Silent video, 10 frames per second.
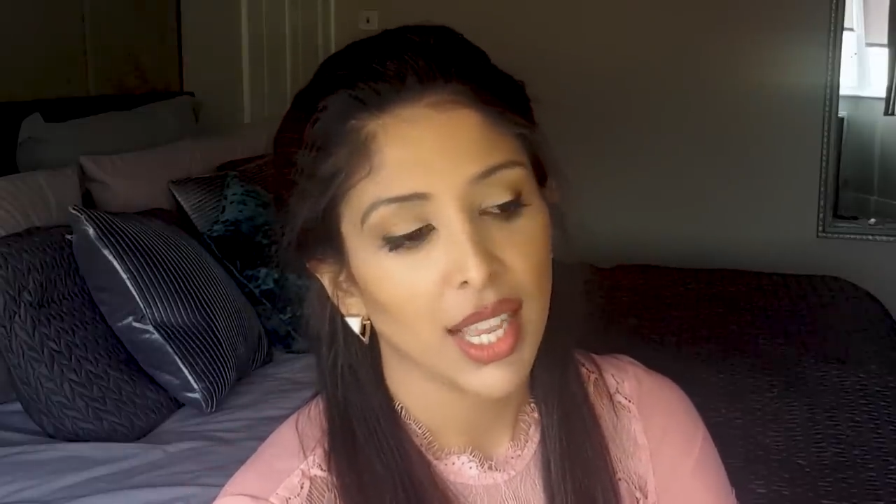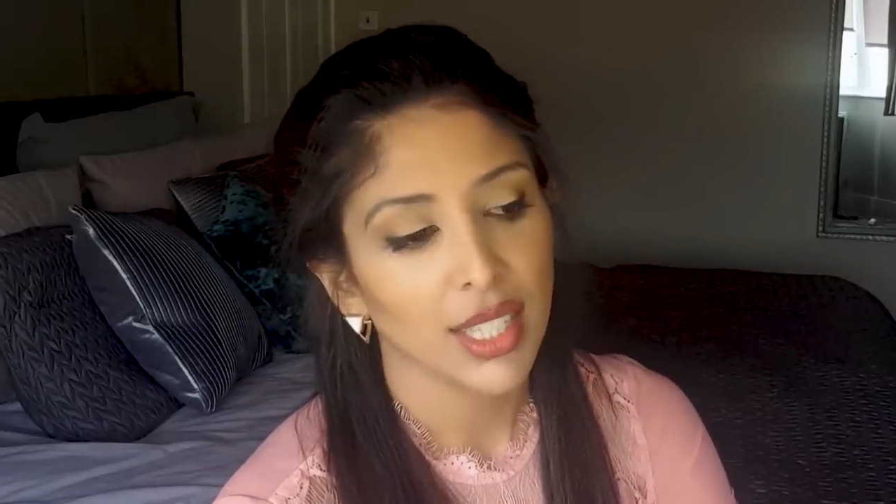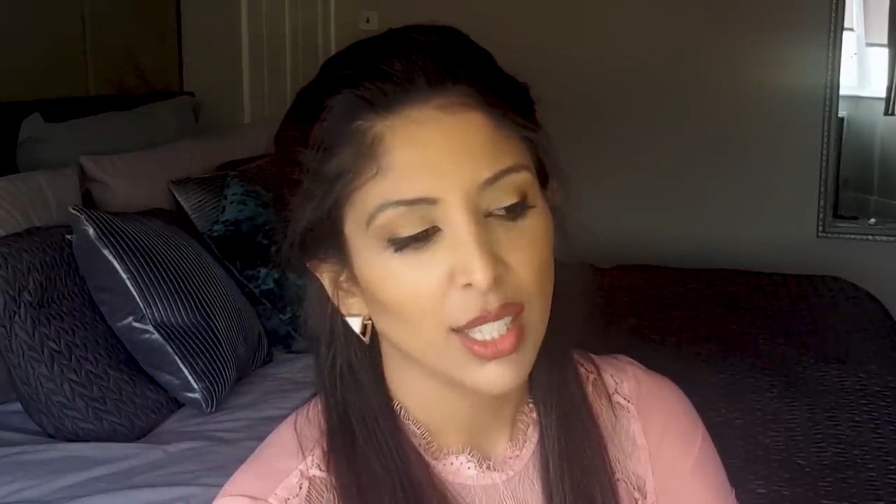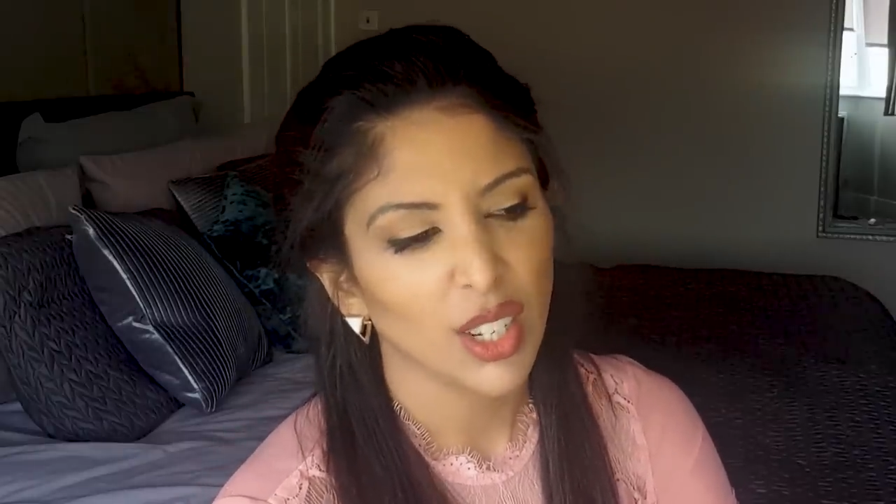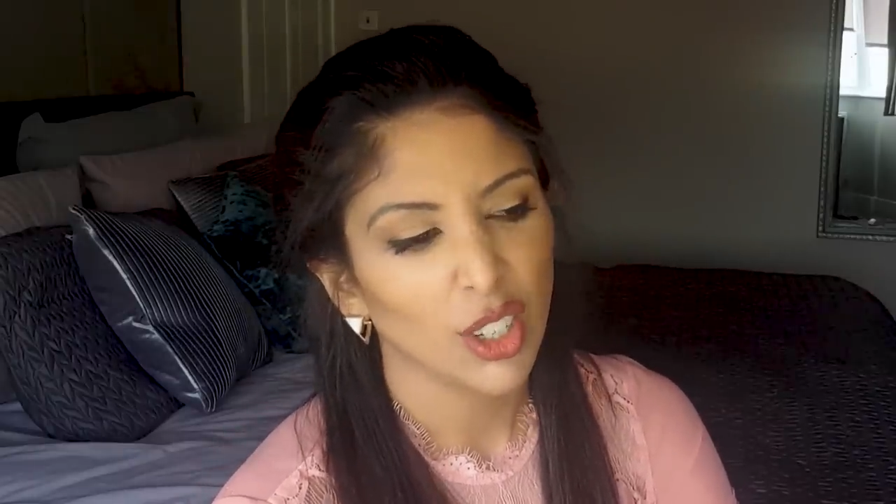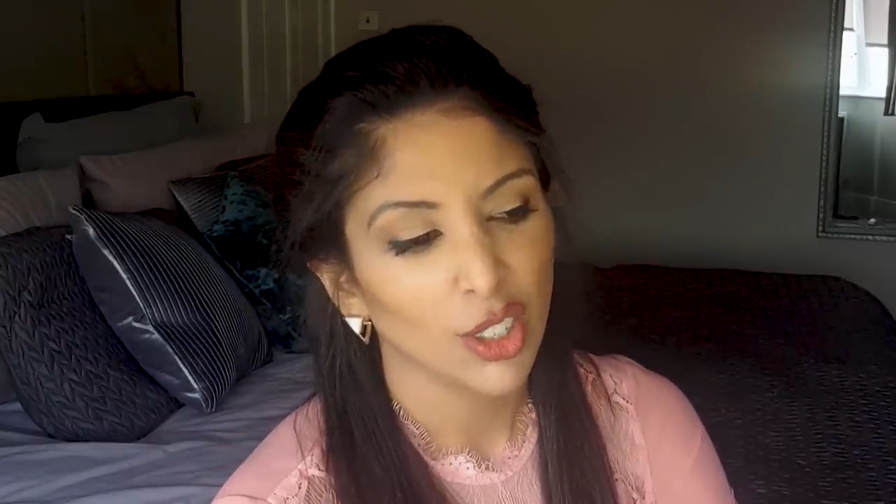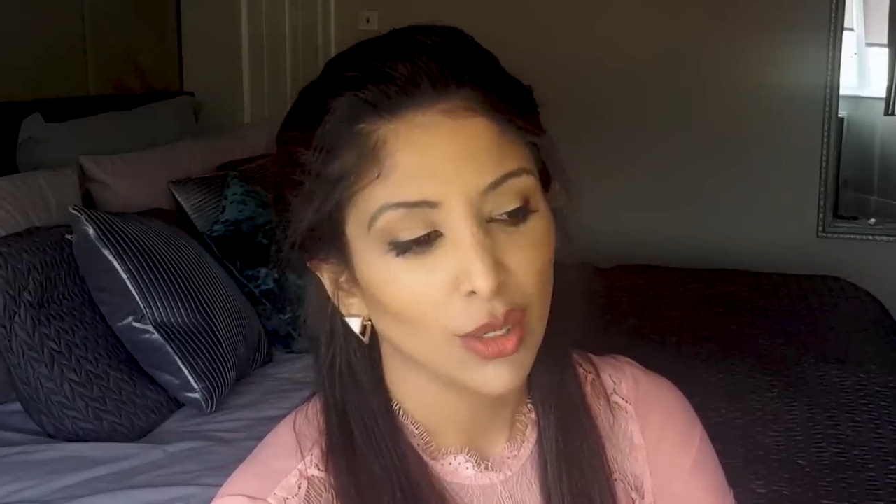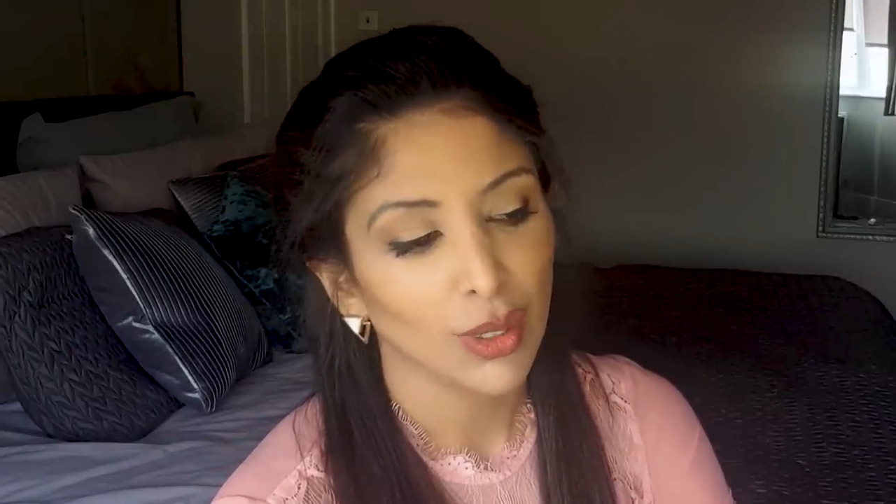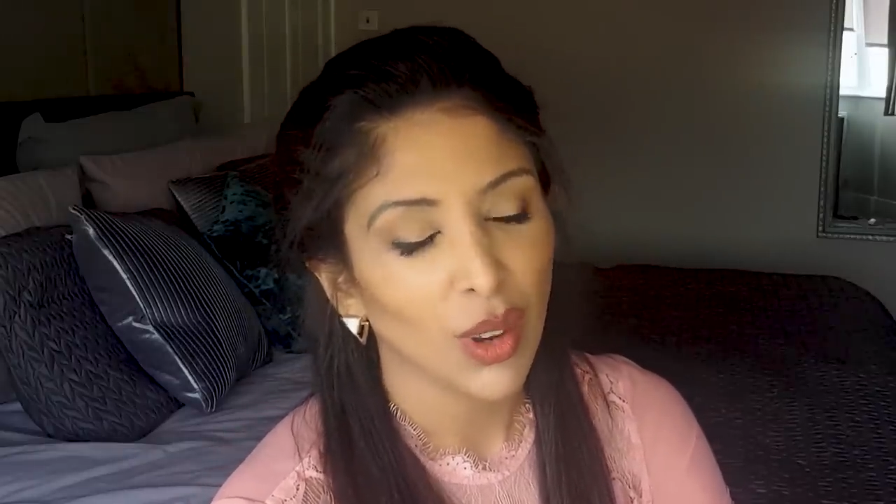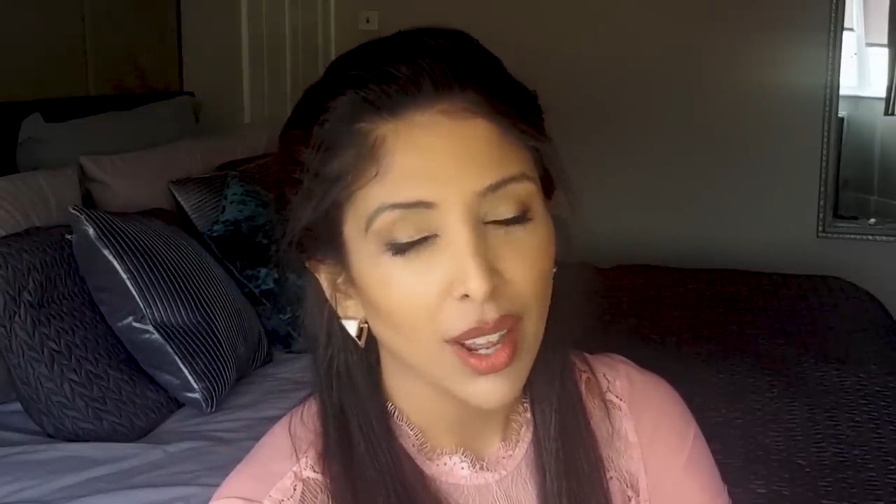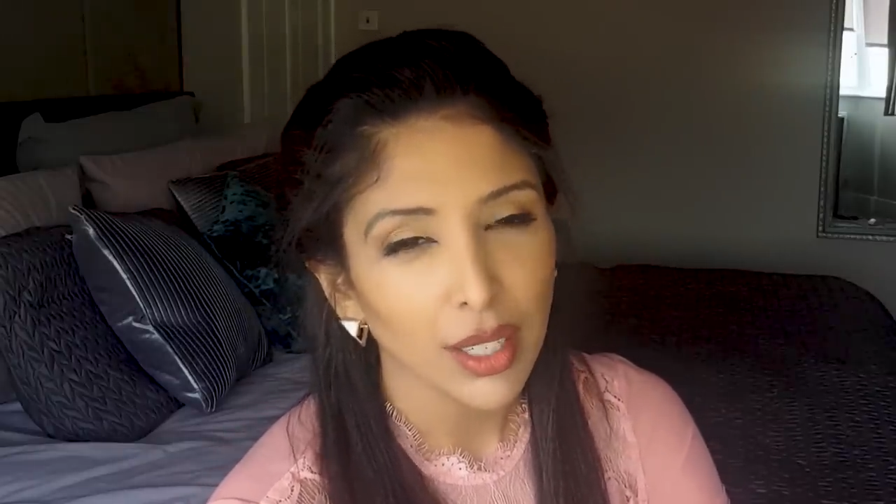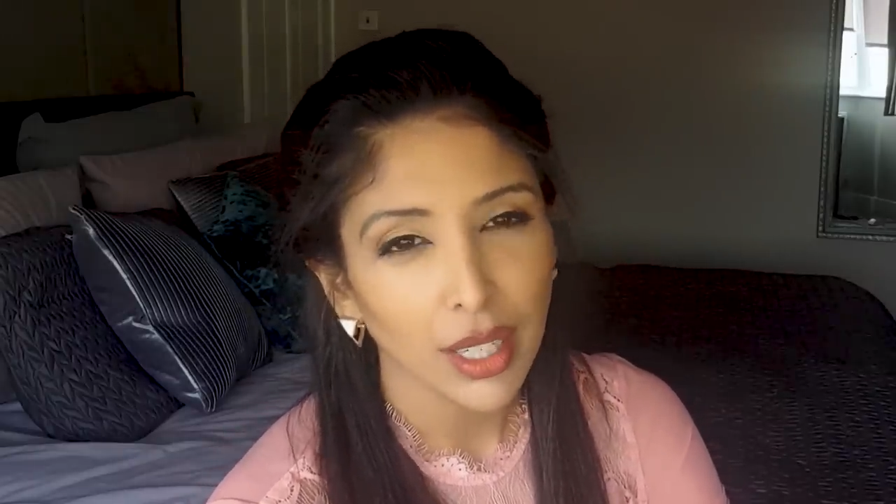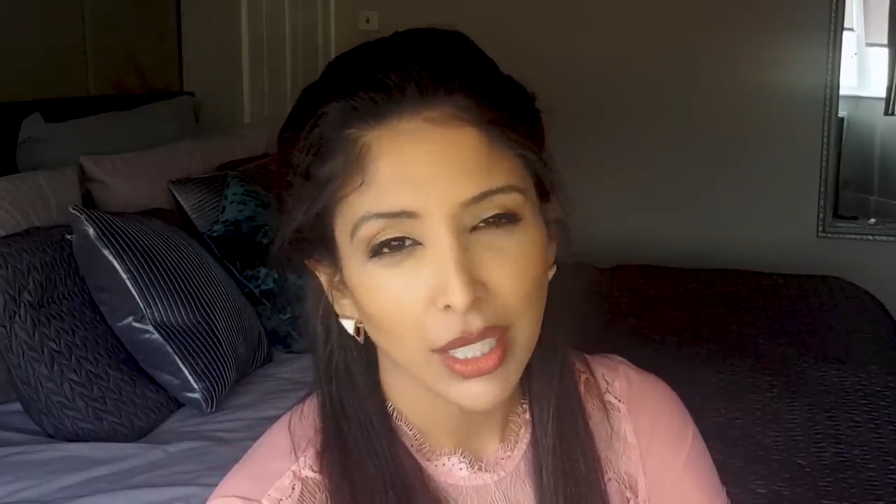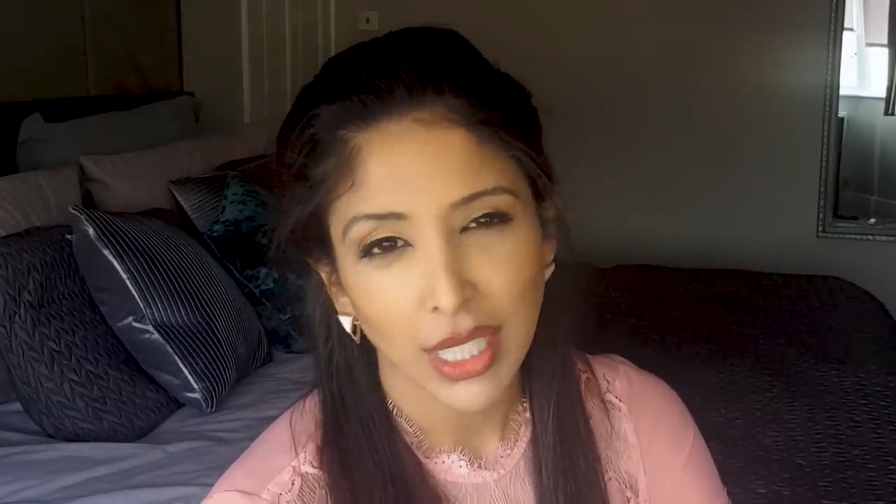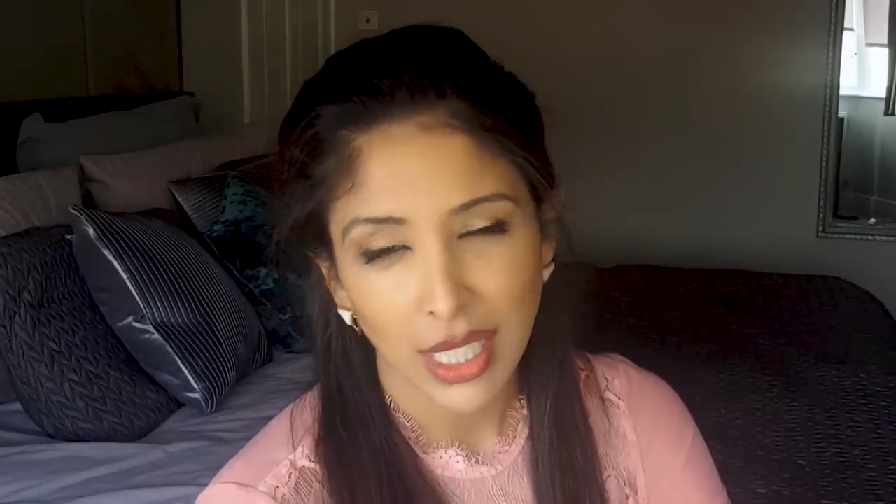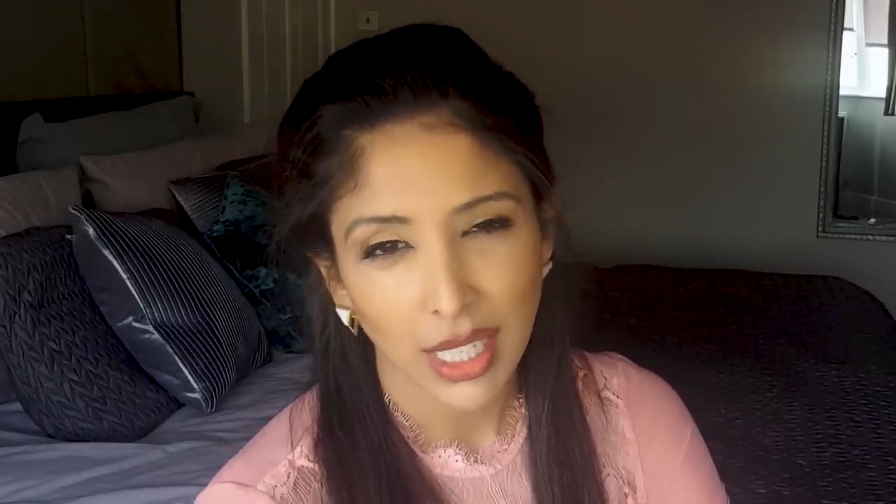And so you're unlikely to